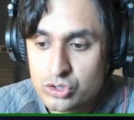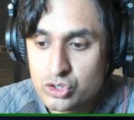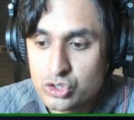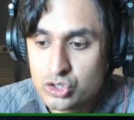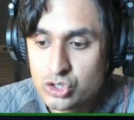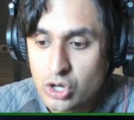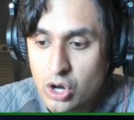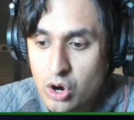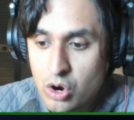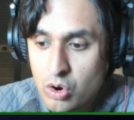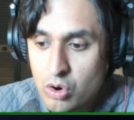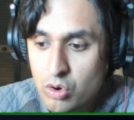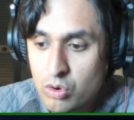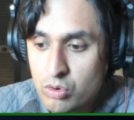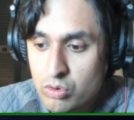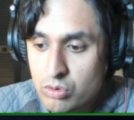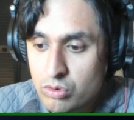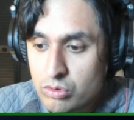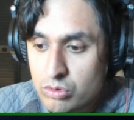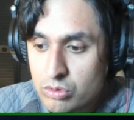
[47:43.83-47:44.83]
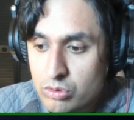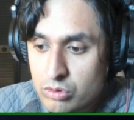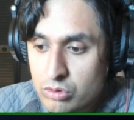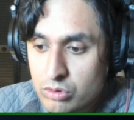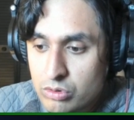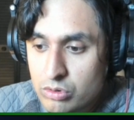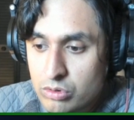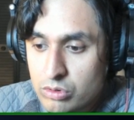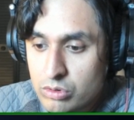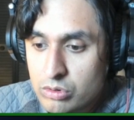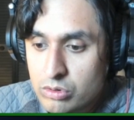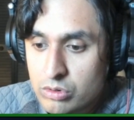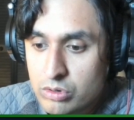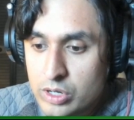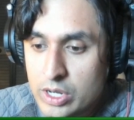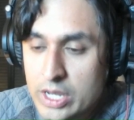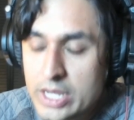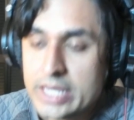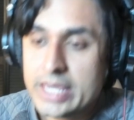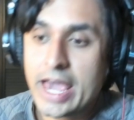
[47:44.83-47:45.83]
So
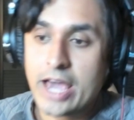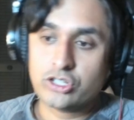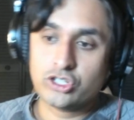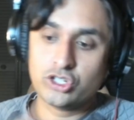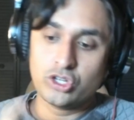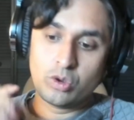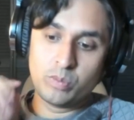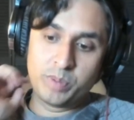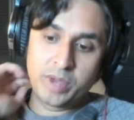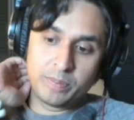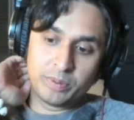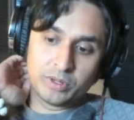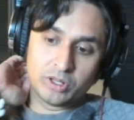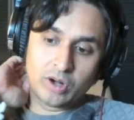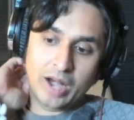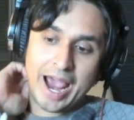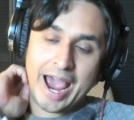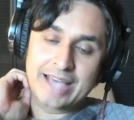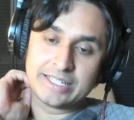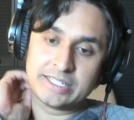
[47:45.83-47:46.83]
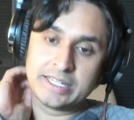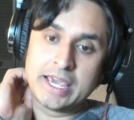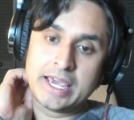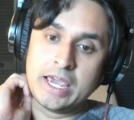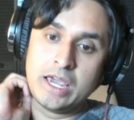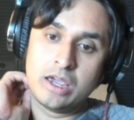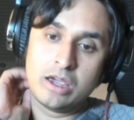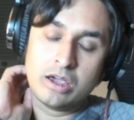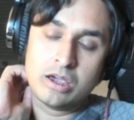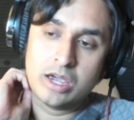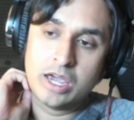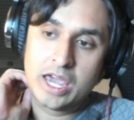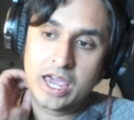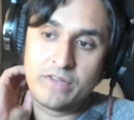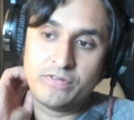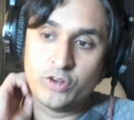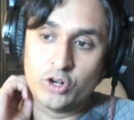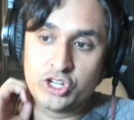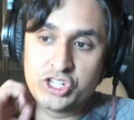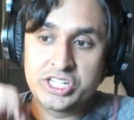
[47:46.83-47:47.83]
yeah, so people are asking
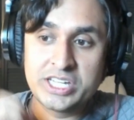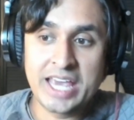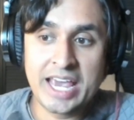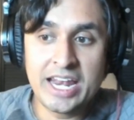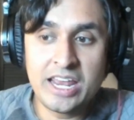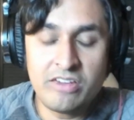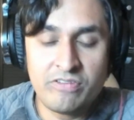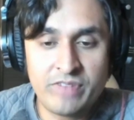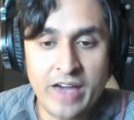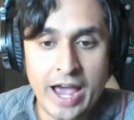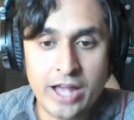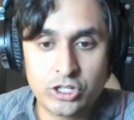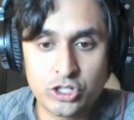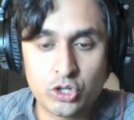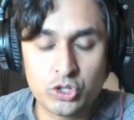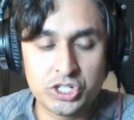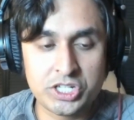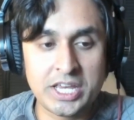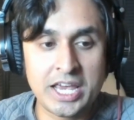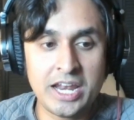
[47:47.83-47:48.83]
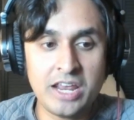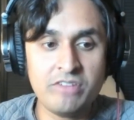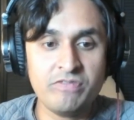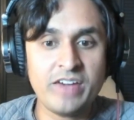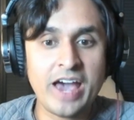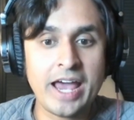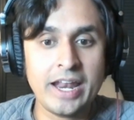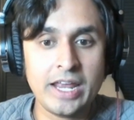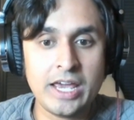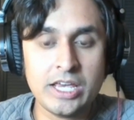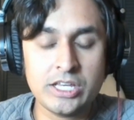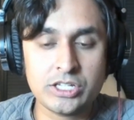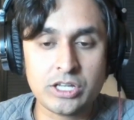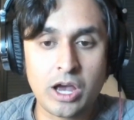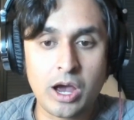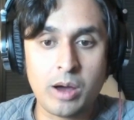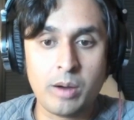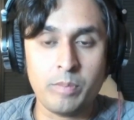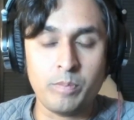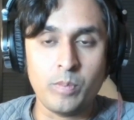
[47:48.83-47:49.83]
if you're skinny fat. So skinny fat is
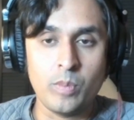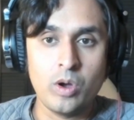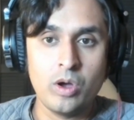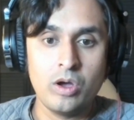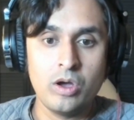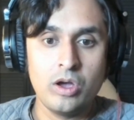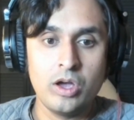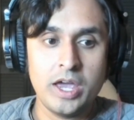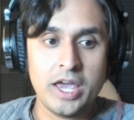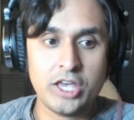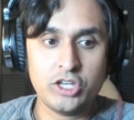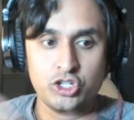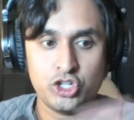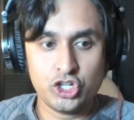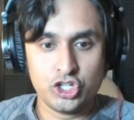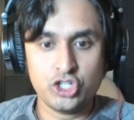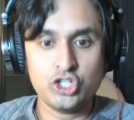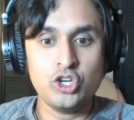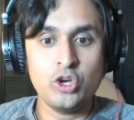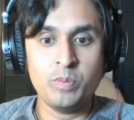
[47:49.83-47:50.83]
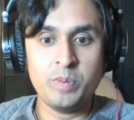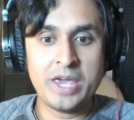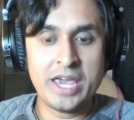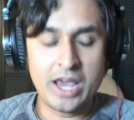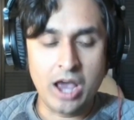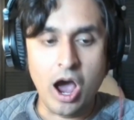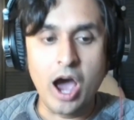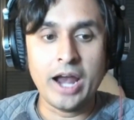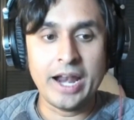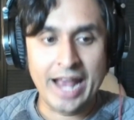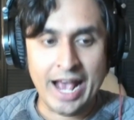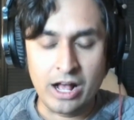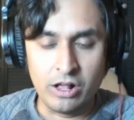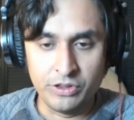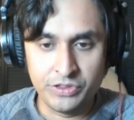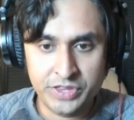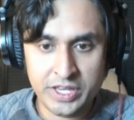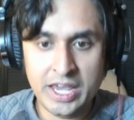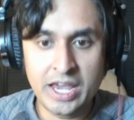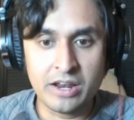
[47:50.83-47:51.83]
a uh, is just you being
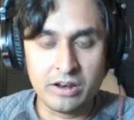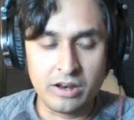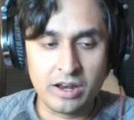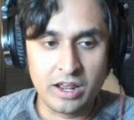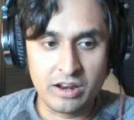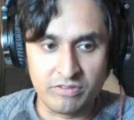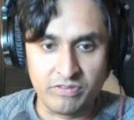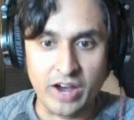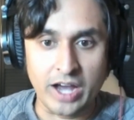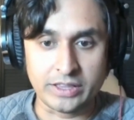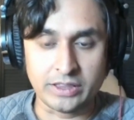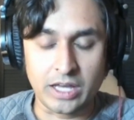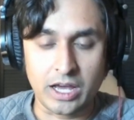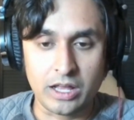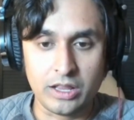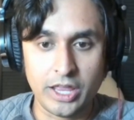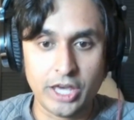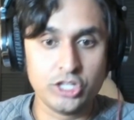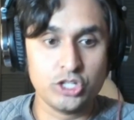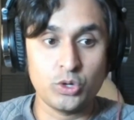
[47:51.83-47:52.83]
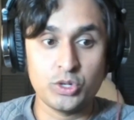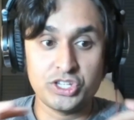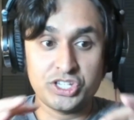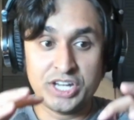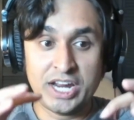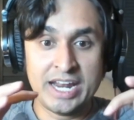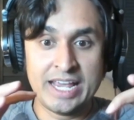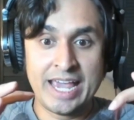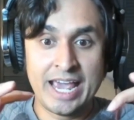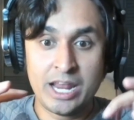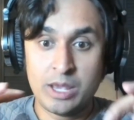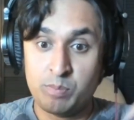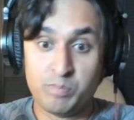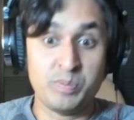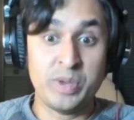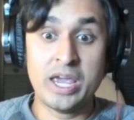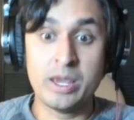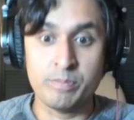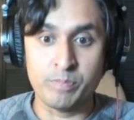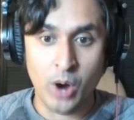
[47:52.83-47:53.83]
unhealthy and, and vata. Like so instead of getting
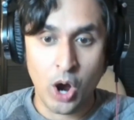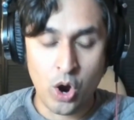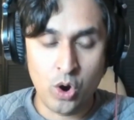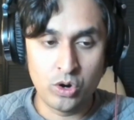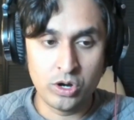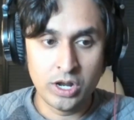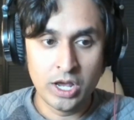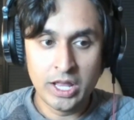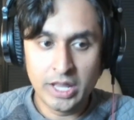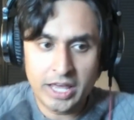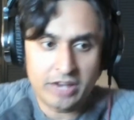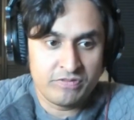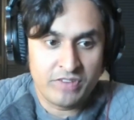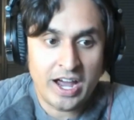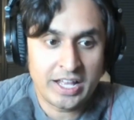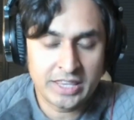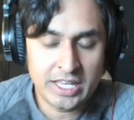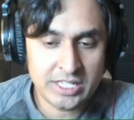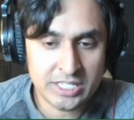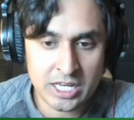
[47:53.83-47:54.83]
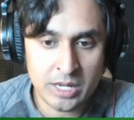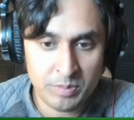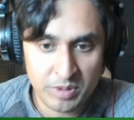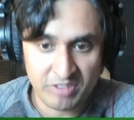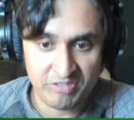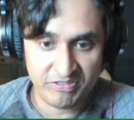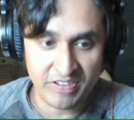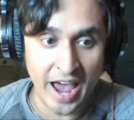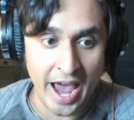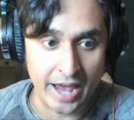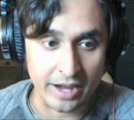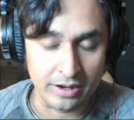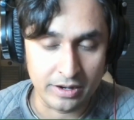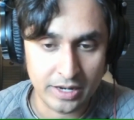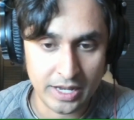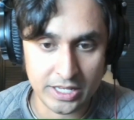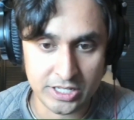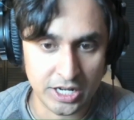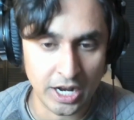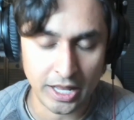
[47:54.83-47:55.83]
big bone, like vatas can be fat.
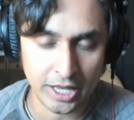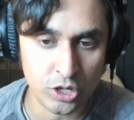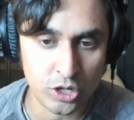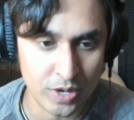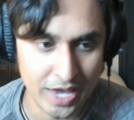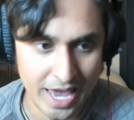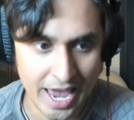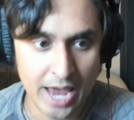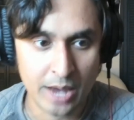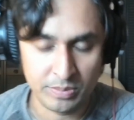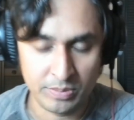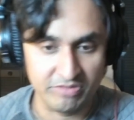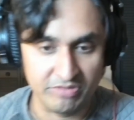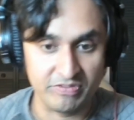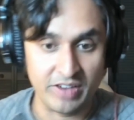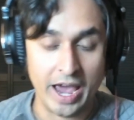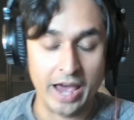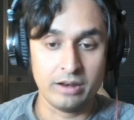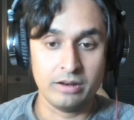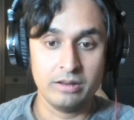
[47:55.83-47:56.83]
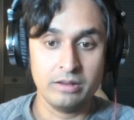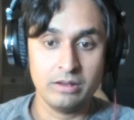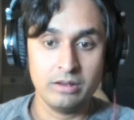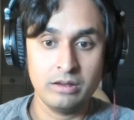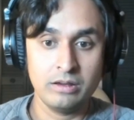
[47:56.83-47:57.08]
It's not like you can't be fat.